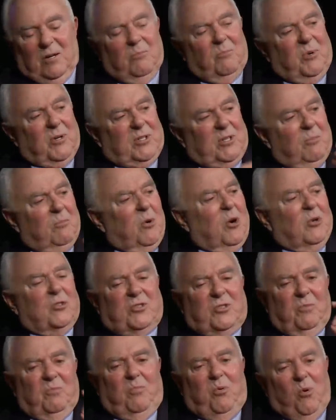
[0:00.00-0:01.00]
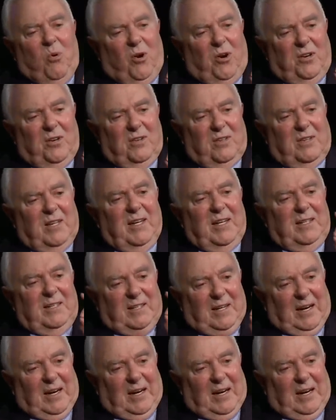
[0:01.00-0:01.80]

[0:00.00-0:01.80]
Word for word: but the most important thing,